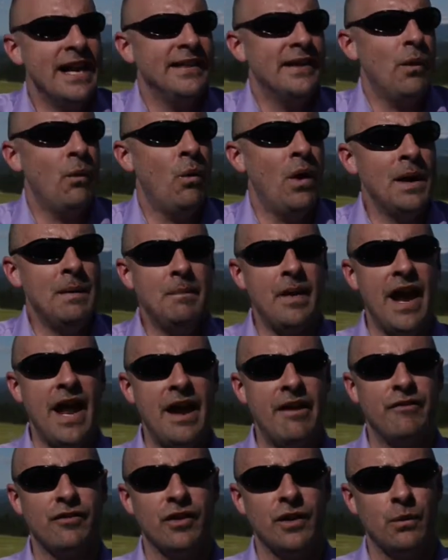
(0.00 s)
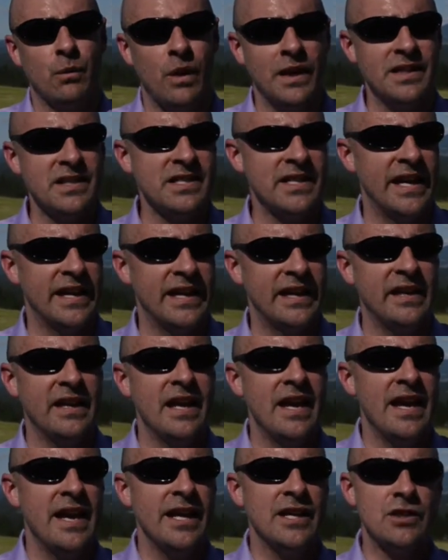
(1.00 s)
that one behavior in one setting
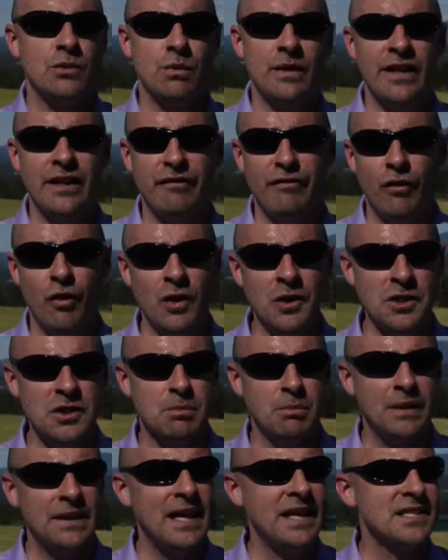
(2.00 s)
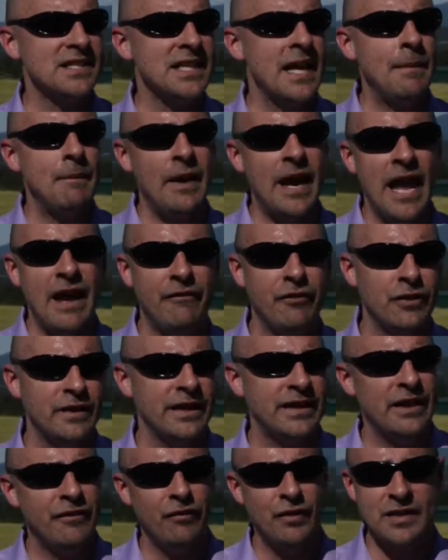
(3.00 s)
is reinforced, but that same behavior in
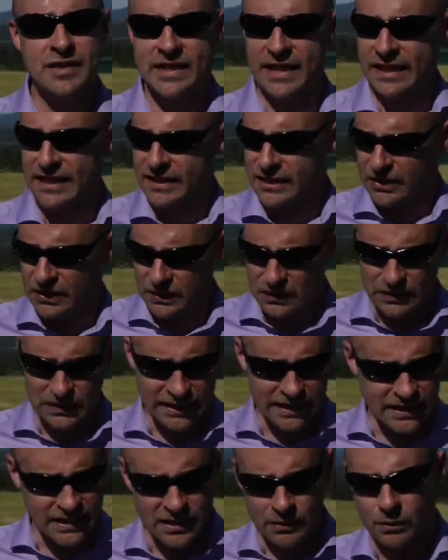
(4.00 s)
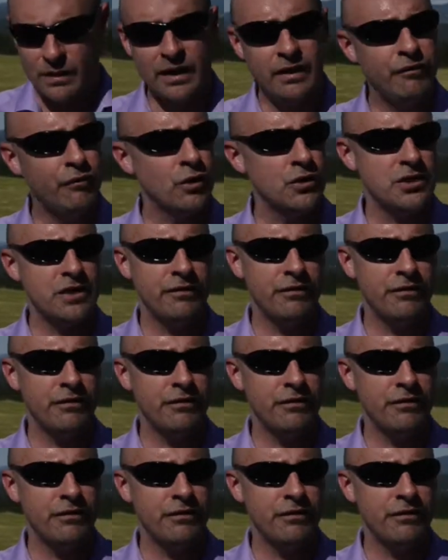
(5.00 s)
a different setting, you know, isn't reinforced.